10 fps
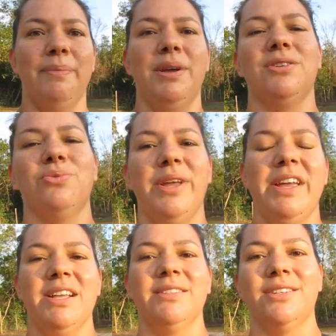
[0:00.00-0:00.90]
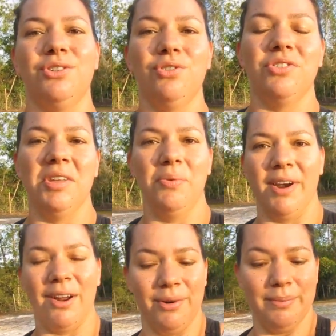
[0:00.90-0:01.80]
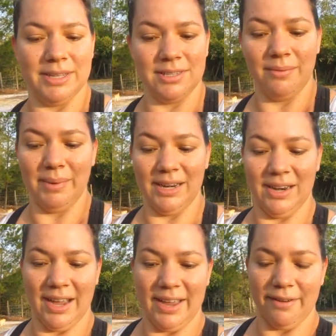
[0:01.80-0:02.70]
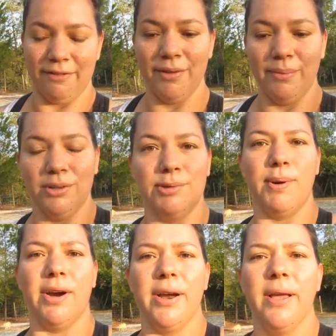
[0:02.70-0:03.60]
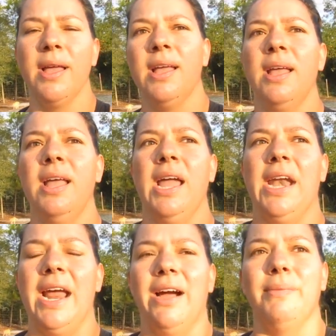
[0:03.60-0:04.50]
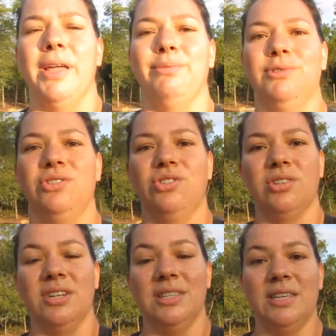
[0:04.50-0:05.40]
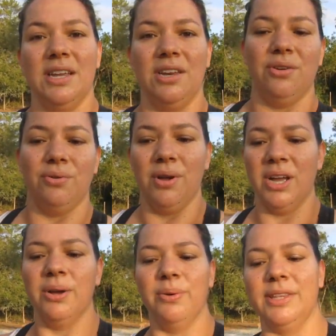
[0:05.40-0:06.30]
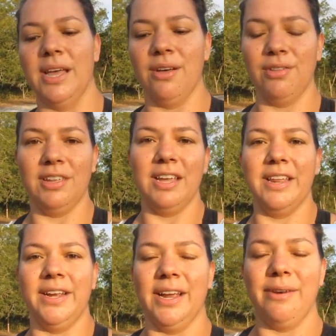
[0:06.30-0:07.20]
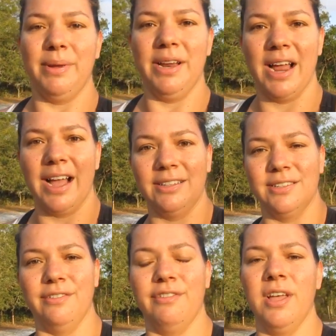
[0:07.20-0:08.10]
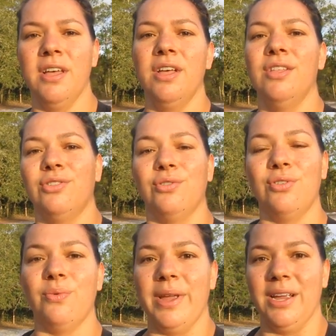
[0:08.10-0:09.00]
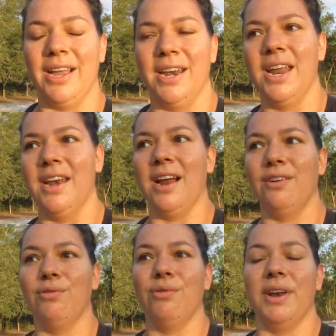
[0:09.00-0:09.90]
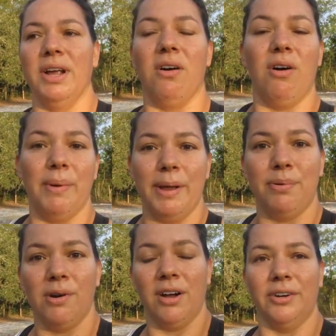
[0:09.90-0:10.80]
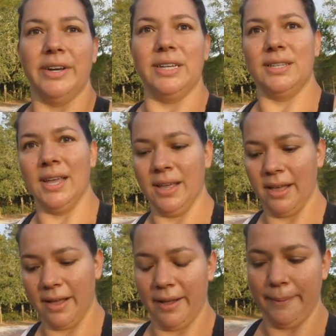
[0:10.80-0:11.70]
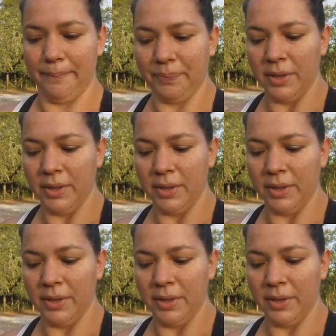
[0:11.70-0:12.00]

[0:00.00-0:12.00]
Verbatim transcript: because weekends is usually when I would mess up my diet for the most part and now I'm able to just continue with the healthy eating and being active through the weekend and not ruining all my progress um,